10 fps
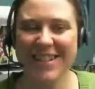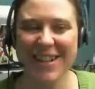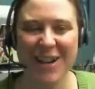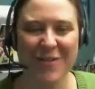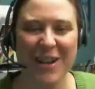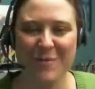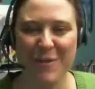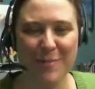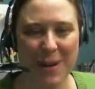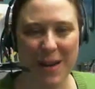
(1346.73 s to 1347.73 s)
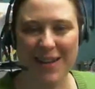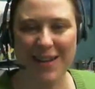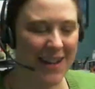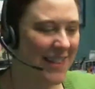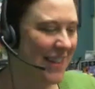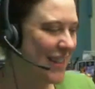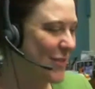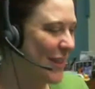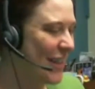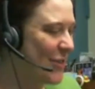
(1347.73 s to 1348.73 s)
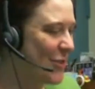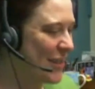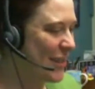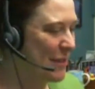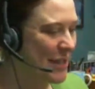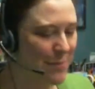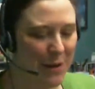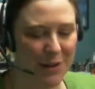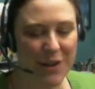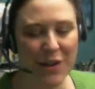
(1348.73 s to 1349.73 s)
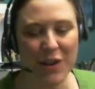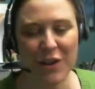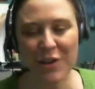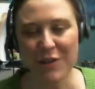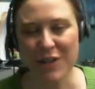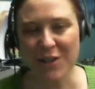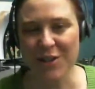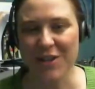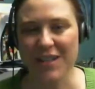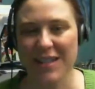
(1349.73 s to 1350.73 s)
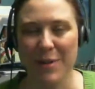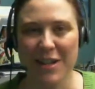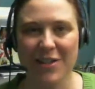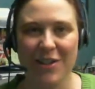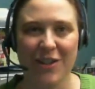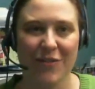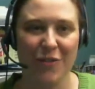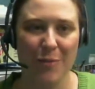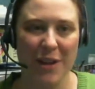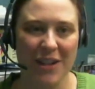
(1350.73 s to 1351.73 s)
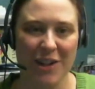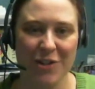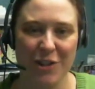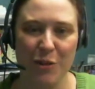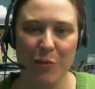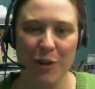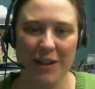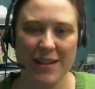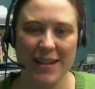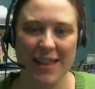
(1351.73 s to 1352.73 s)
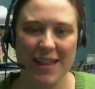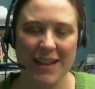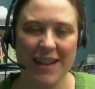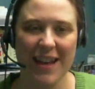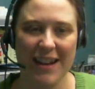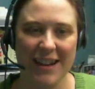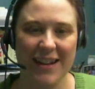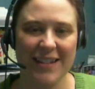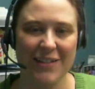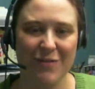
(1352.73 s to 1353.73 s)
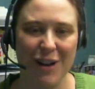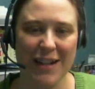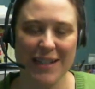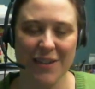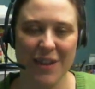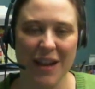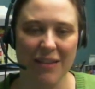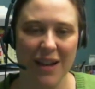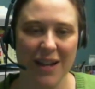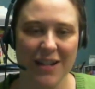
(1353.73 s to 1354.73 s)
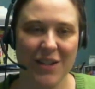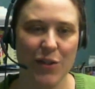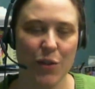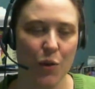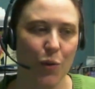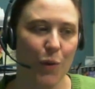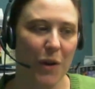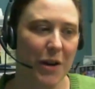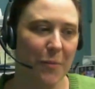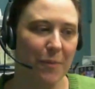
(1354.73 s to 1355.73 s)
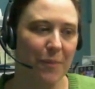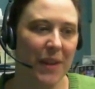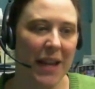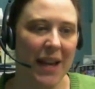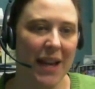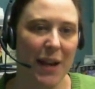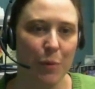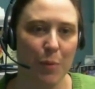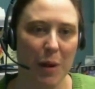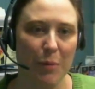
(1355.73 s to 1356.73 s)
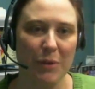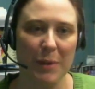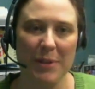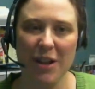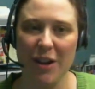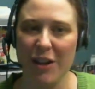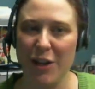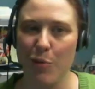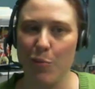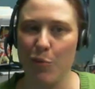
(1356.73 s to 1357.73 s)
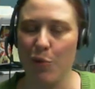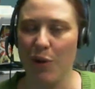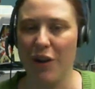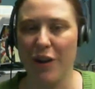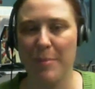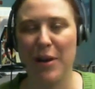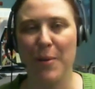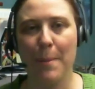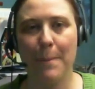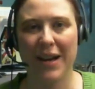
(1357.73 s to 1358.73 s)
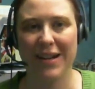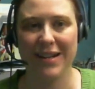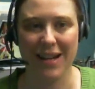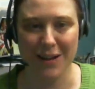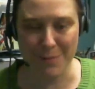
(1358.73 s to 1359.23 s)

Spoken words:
to talk about bodies. And I think it's really interesting because my research this semester for my doctorate work is, I think, heading right down that line. So I will probably be talking more about bodies and